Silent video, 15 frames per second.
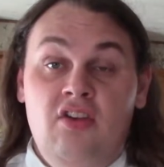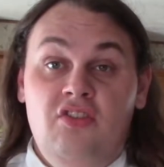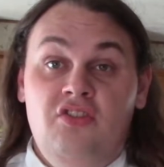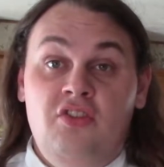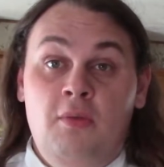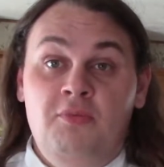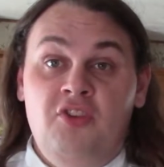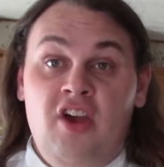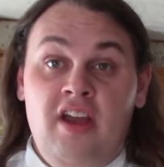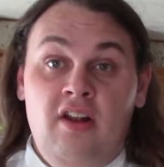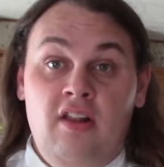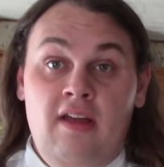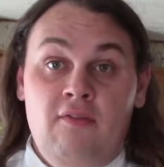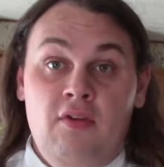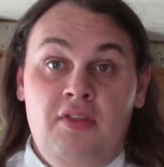
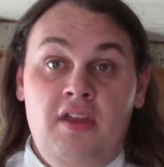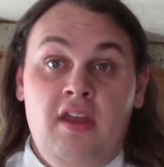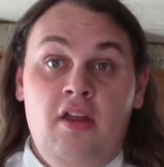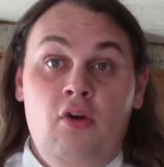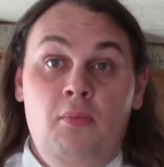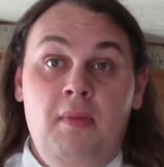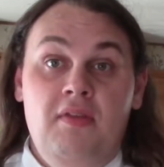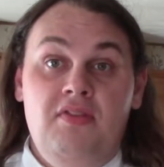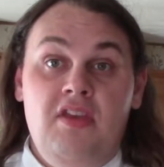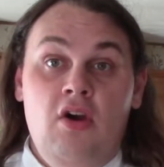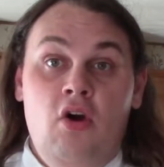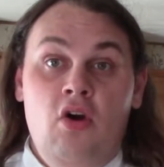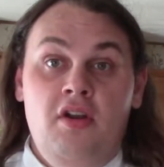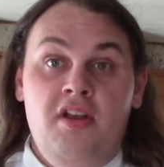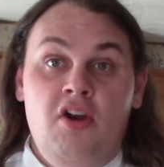subtitle everything and omit the
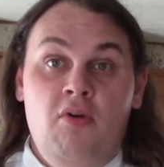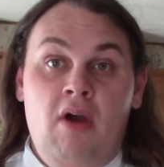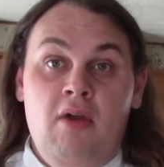audio